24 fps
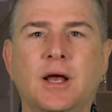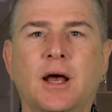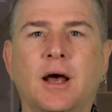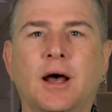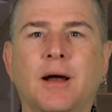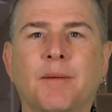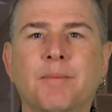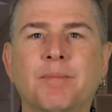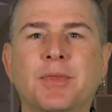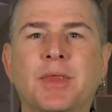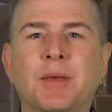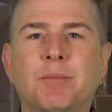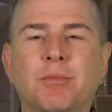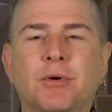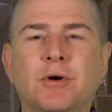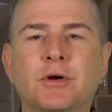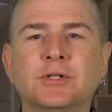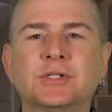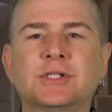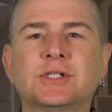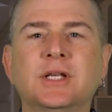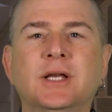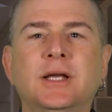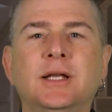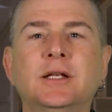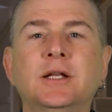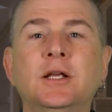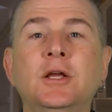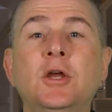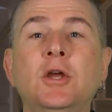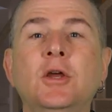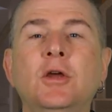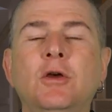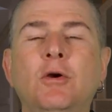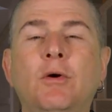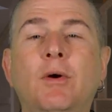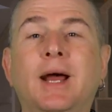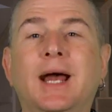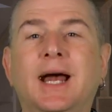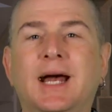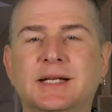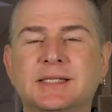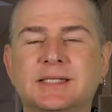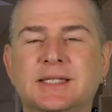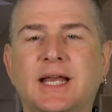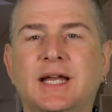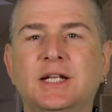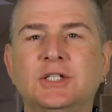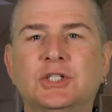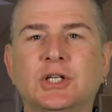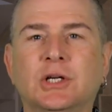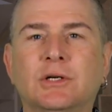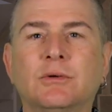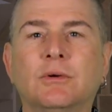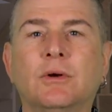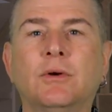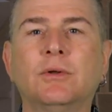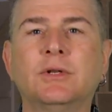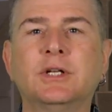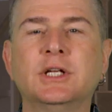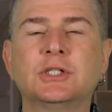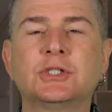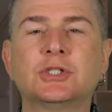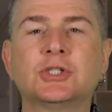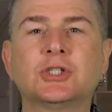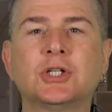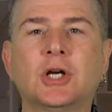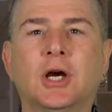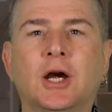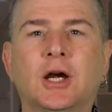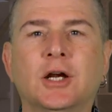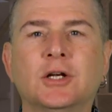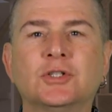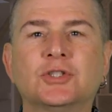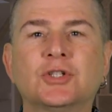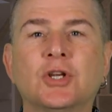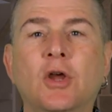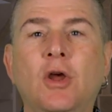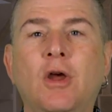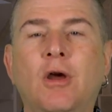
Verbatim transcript: Um, the person who has that general discharge